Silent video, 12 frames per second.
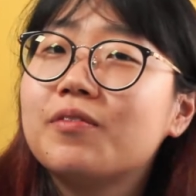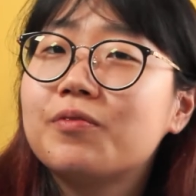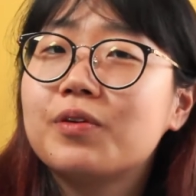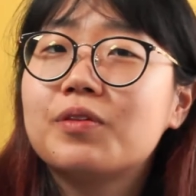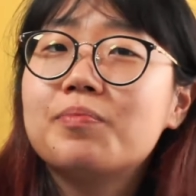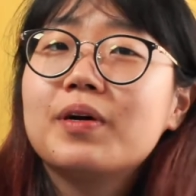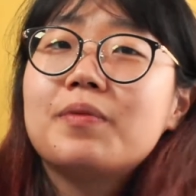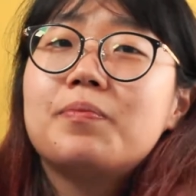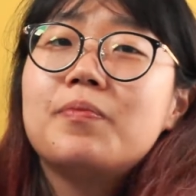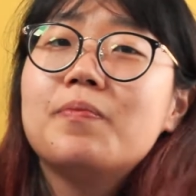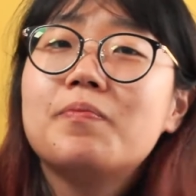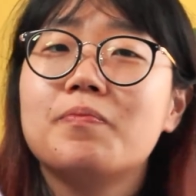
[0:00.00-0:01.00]
with my
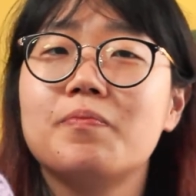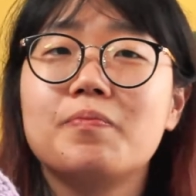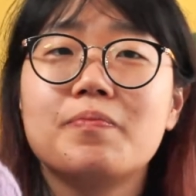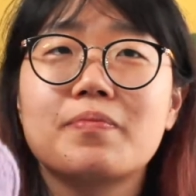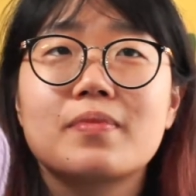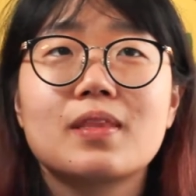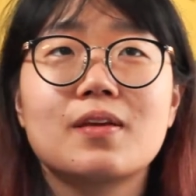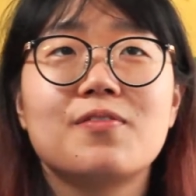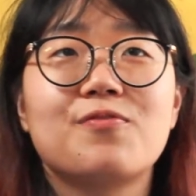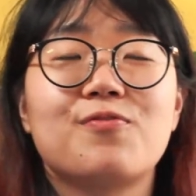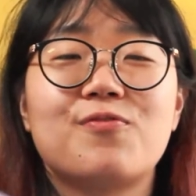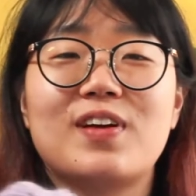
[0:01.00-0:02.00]

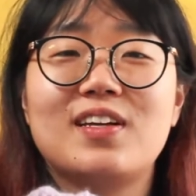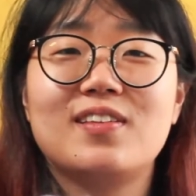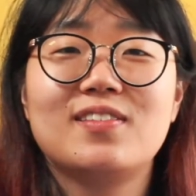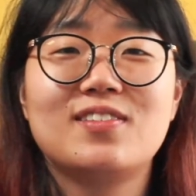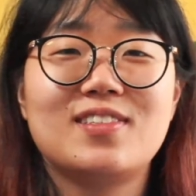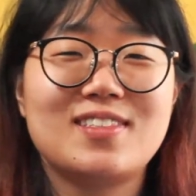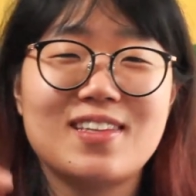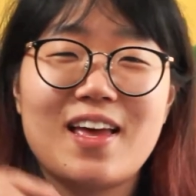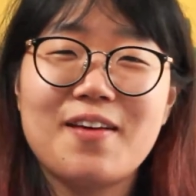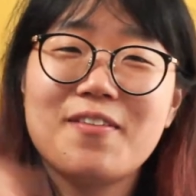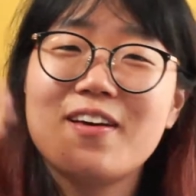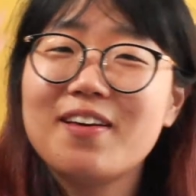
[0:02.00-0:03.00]
friend's
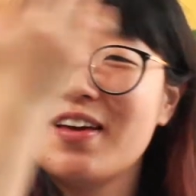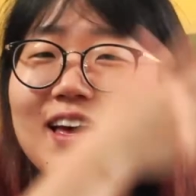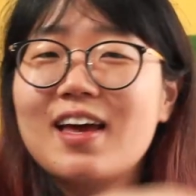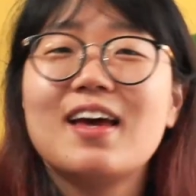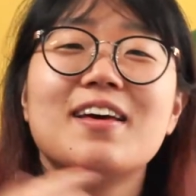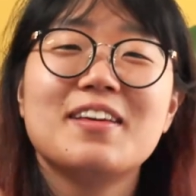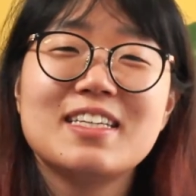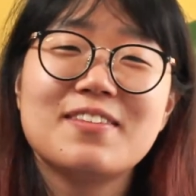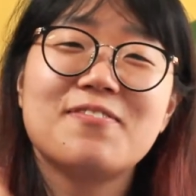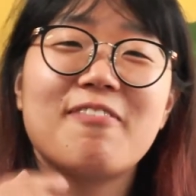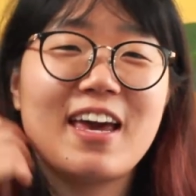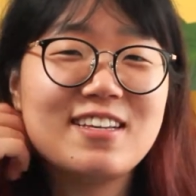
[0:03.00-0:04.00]

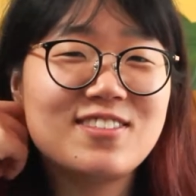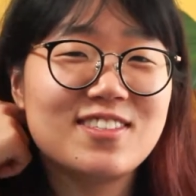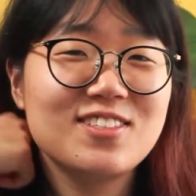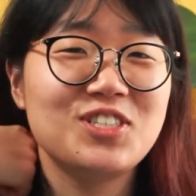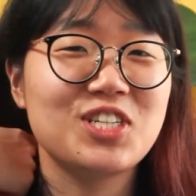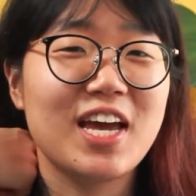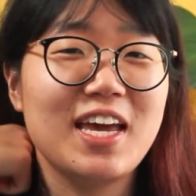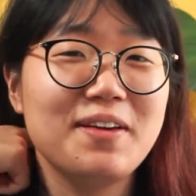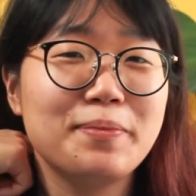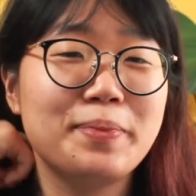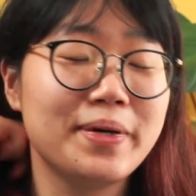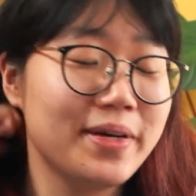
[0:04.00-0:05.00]
face
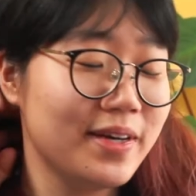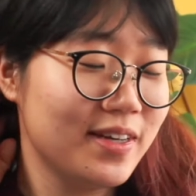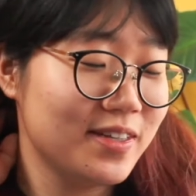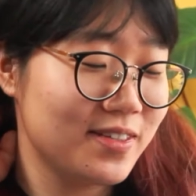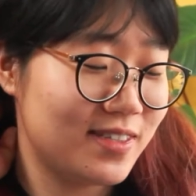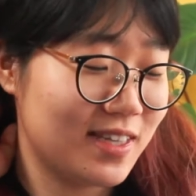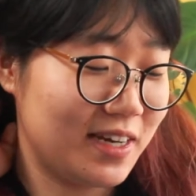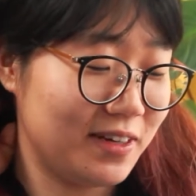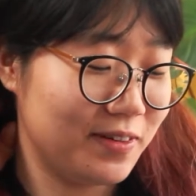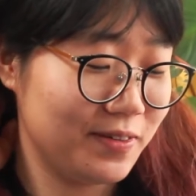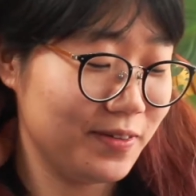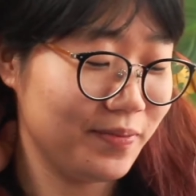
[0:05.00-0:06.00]
shape.
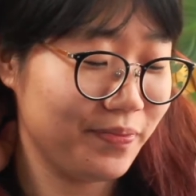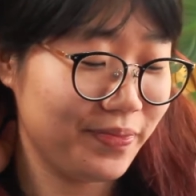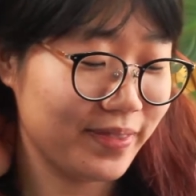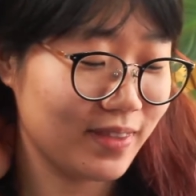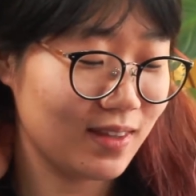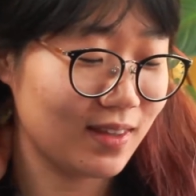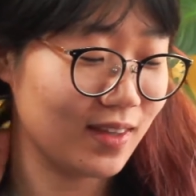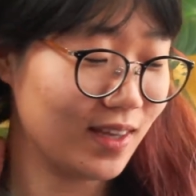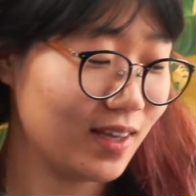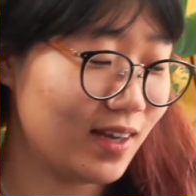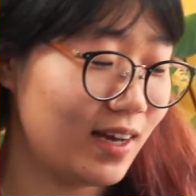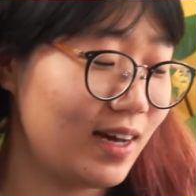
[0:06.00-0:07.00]
So
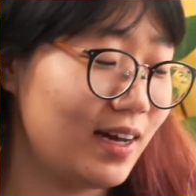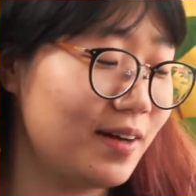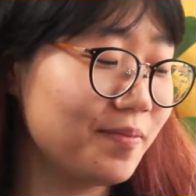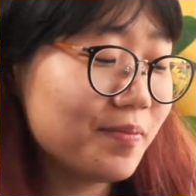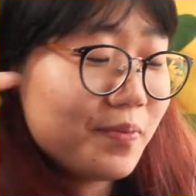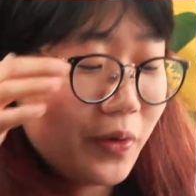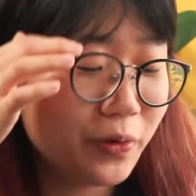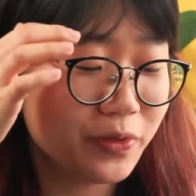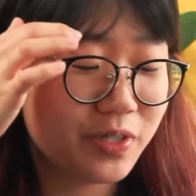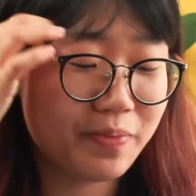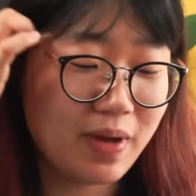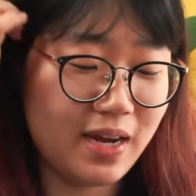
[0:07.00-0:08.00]

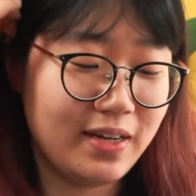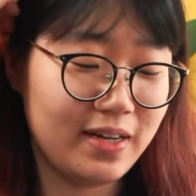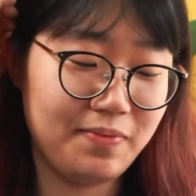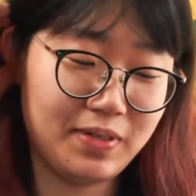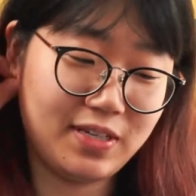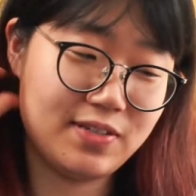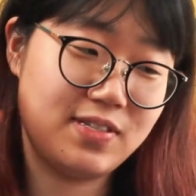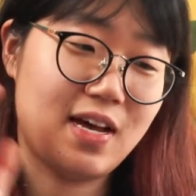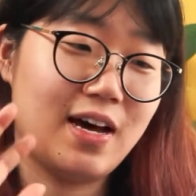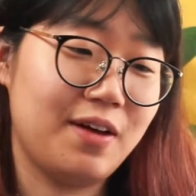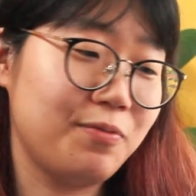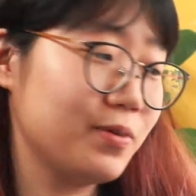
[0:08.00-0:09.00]
also mainly because
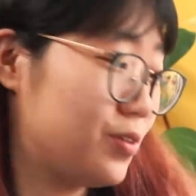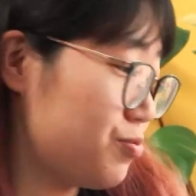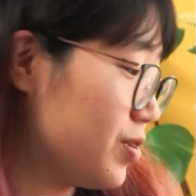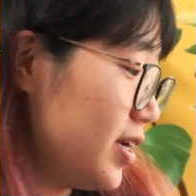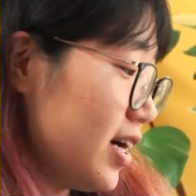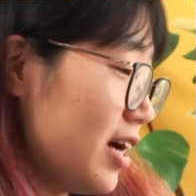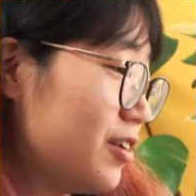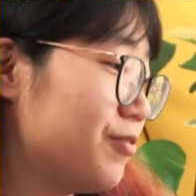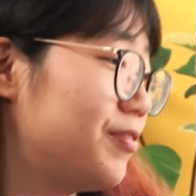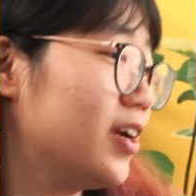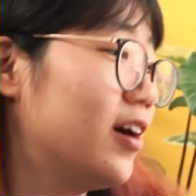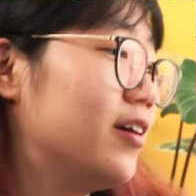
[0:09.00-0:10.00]
I was running out of
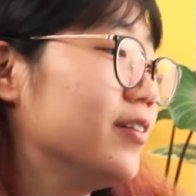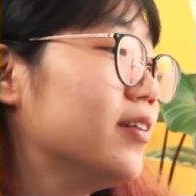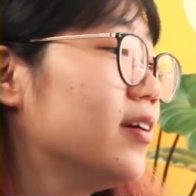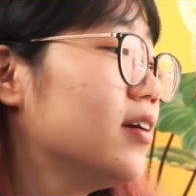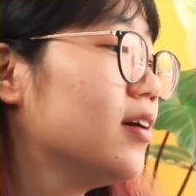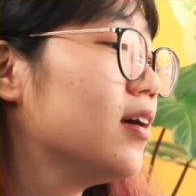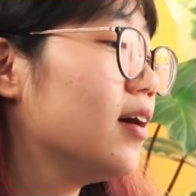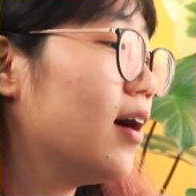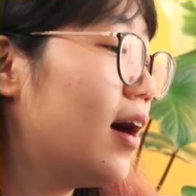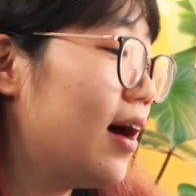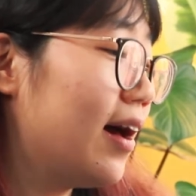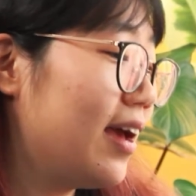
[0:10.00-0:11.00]
yarn.
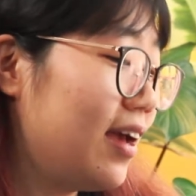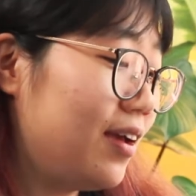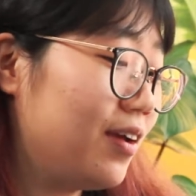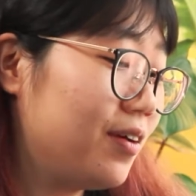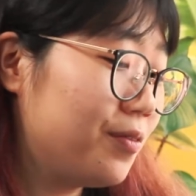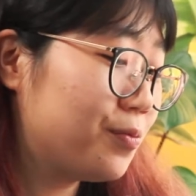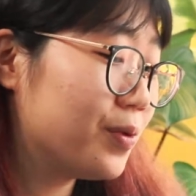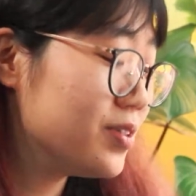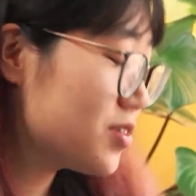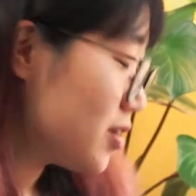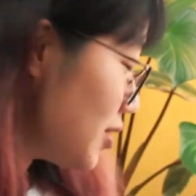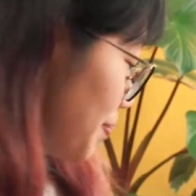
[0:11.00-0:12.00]
I
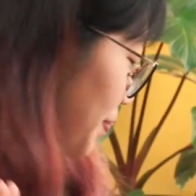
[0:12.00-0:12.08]
was gonna